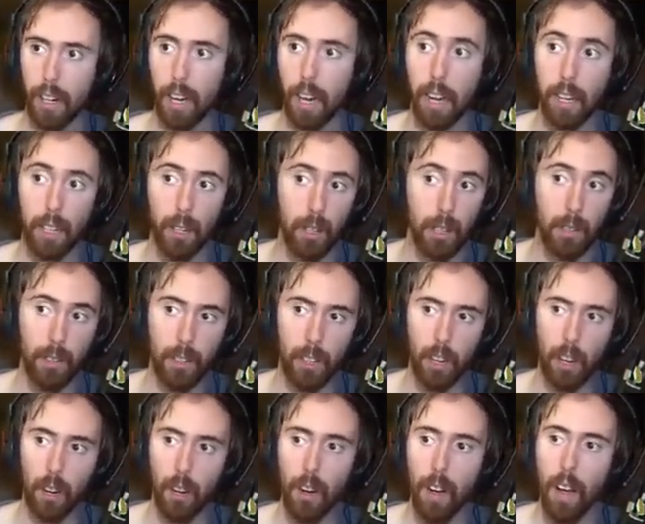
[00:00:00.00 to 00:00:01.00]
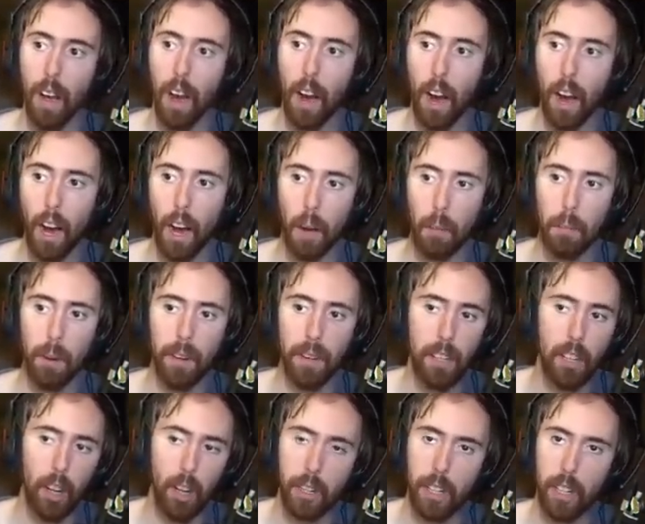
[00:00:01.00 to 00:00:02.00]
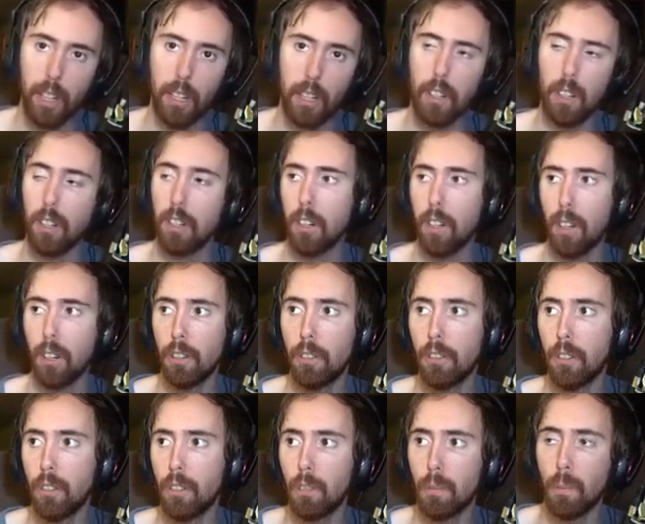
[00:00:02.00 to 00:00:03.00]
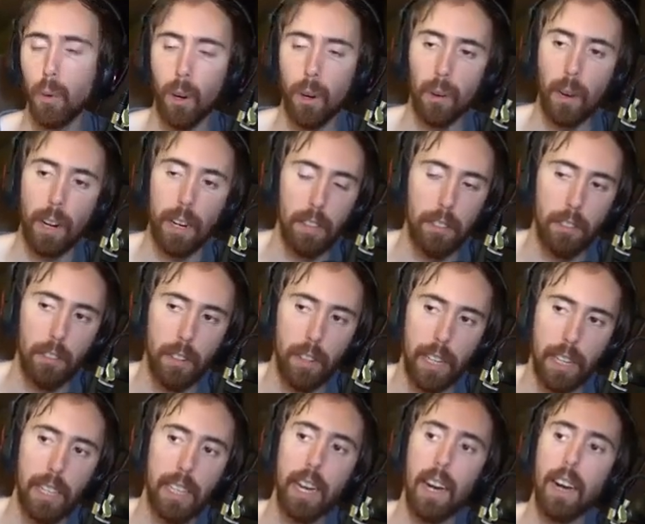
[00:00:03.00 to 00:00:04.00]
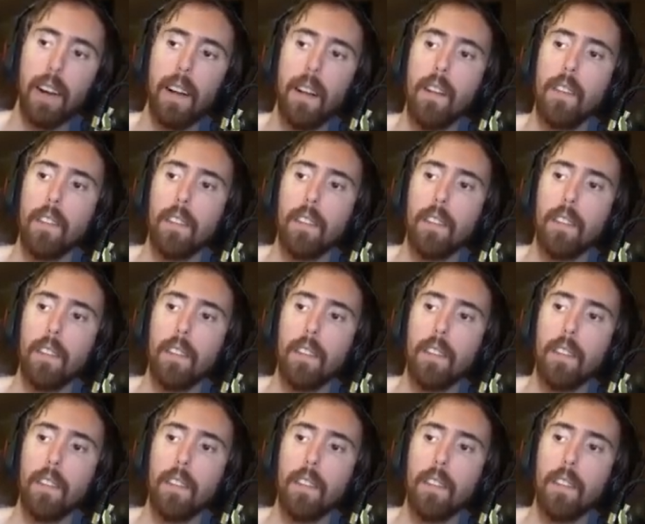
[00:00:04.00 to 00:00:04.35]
I don't even know. But no, here's the point, right? Is like, yeah,